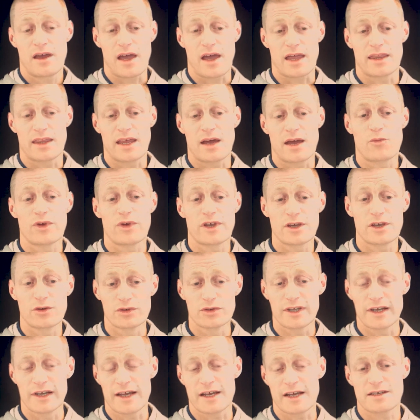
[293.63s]
and then we
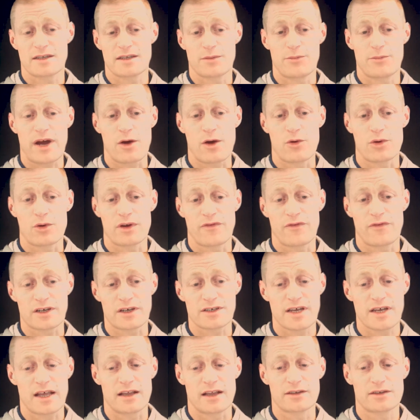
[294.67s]
utilized the power of
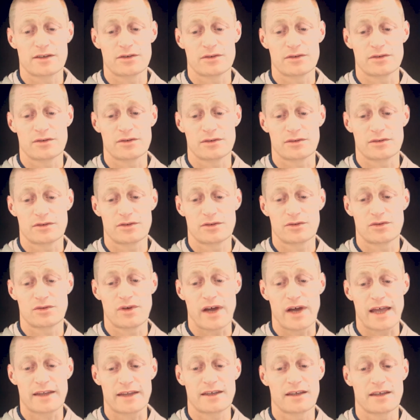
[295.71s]
Excel
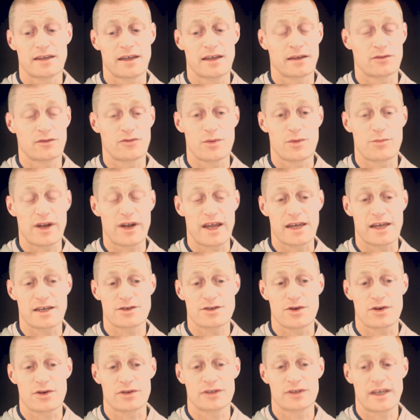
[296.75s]
to edit and
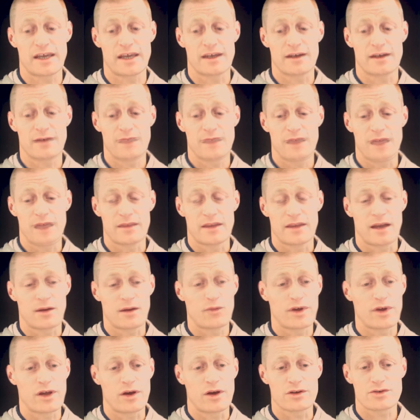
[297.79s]
replace certain data. And
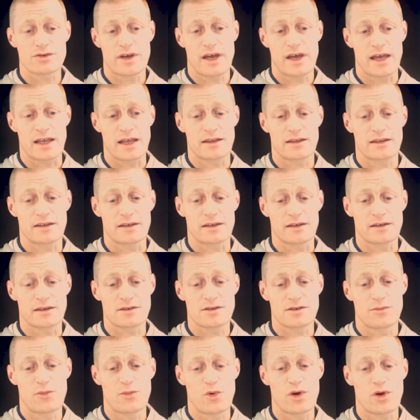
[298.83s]
then we also had
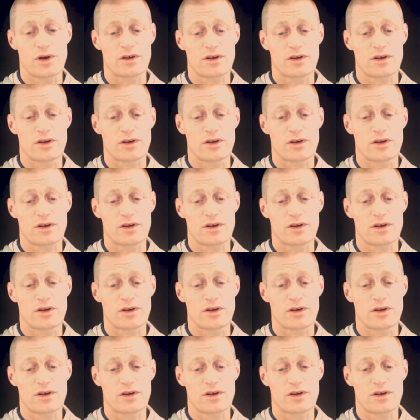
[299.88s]
some more